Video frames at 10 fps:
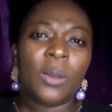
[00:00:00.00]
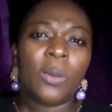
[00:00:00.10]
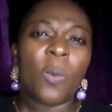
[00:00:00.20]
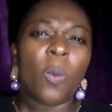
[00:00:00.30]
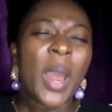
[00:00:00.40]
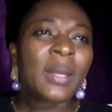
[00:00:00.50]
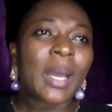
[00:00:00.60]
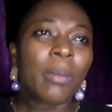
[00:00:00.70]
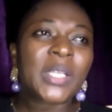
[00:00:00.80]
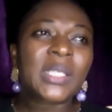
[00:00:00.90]
when
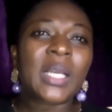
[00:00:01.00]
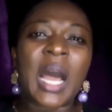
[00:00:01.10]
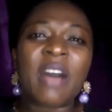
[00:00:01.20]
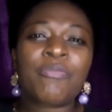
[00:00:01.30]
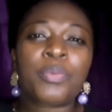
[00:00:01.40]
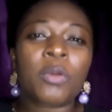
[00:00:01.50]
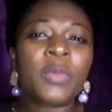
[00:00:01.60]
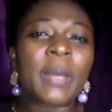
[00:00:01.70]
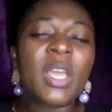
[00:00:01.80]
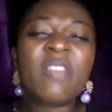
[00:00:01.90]
that person have
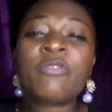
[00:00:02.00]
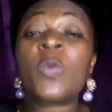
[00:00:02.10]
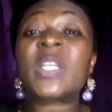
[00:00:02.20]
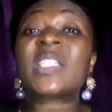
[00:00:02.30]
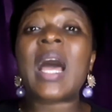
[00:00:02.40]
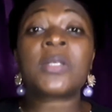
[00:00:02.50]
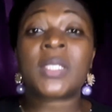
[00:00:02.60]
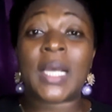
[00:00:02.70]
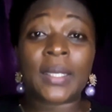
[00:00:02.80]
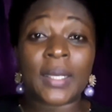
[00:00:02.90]
problem even with
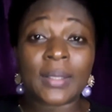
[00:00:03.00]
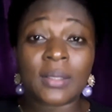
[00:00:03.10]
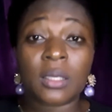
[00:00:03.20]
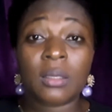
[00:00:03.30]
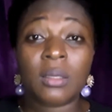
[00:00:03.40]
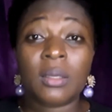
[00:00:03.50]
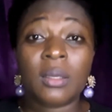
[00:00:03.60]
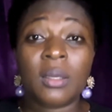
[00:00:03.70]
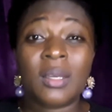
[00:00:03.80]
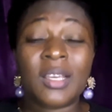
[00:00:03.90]
outsiders
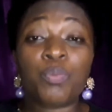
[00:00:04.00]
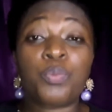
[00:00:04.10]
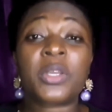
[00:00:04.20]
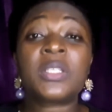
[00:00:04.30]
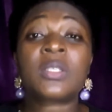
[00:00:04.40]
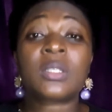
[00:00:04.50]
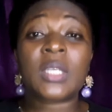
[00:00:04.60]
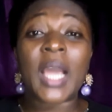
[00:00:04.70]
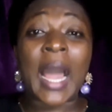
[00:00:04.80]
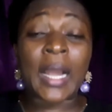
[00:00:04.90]
he brings the
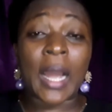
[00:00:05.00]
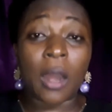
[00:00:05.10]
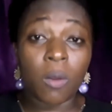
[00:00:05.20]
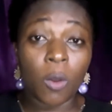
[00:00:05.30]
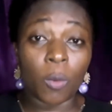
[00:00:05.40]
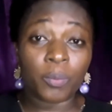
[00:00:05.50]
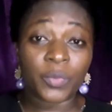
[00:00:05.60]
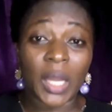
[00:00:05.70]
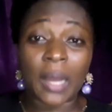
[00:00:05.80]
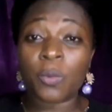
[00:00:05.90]
anger home
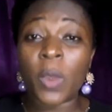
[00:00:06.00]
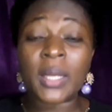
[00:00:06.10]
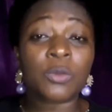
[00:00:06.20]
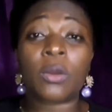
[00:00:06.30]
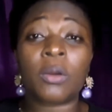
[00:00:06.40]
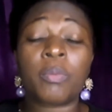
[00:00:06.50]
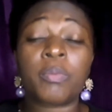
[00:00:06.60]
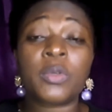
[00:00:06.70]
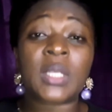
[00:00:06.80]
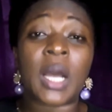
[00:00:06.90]
and when the wife
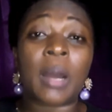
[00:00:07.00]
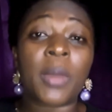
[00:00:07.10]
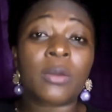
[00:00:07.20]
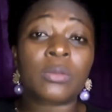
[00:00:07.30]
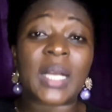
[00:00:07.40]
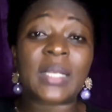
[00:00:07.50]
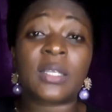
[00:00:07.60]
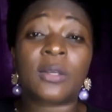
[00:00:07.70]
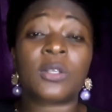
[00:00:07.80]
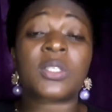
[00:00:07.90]
opens her mouth as a
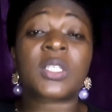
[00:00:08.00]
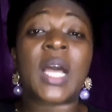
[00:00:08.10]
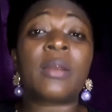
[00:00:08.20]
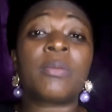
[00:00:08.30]
concerned